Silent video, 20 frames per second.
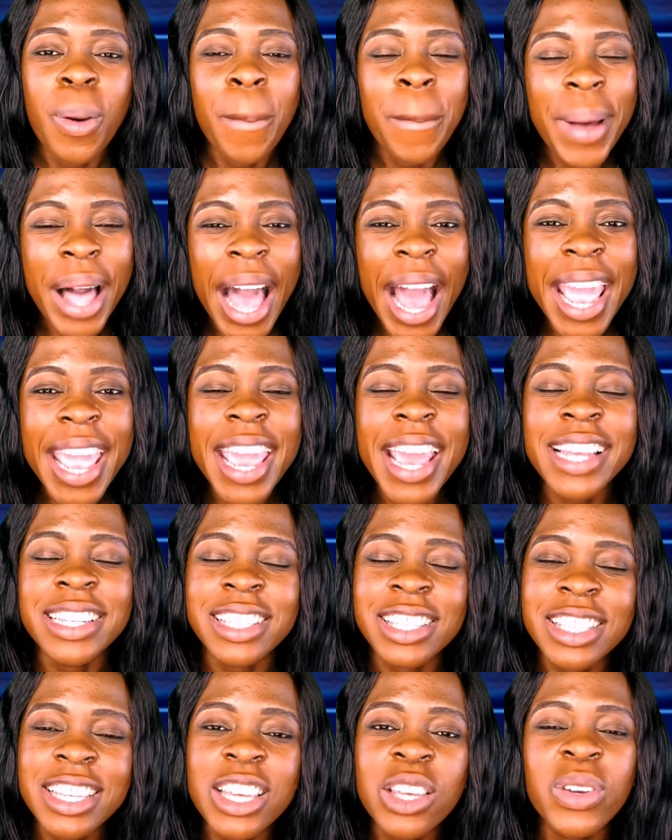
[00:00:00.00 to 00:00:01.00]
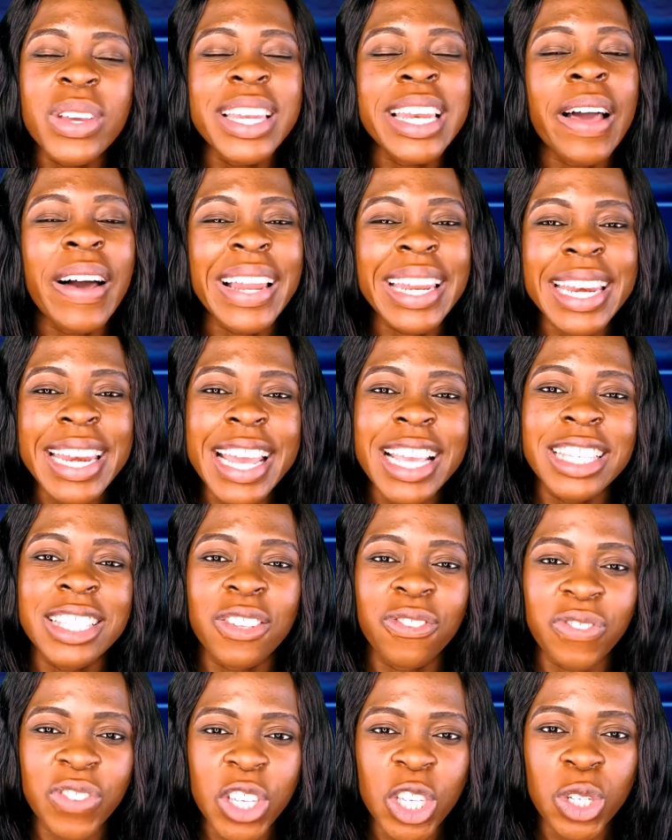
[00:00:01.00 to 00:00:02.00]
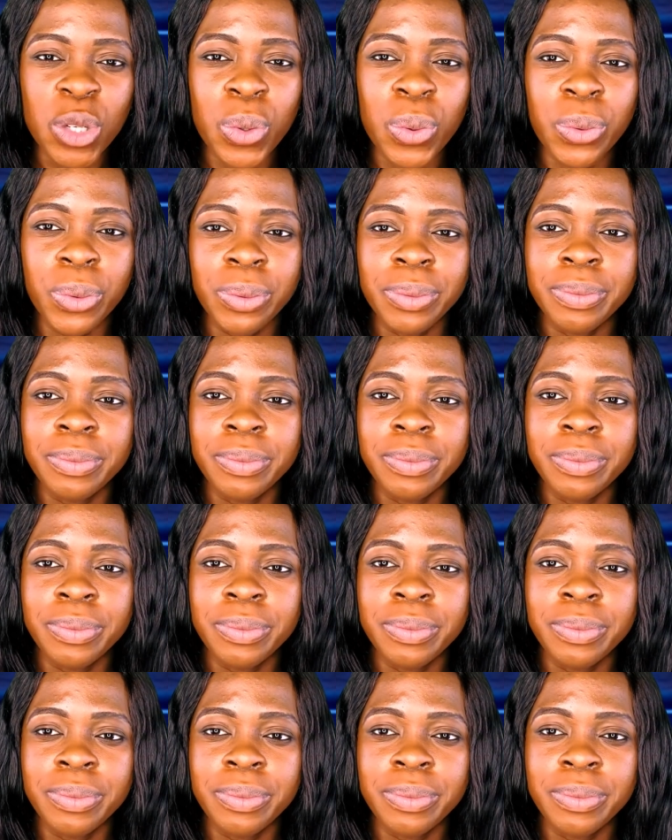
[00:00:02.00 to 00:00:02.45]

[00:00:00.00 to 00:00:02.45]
Bye and see you in our next video.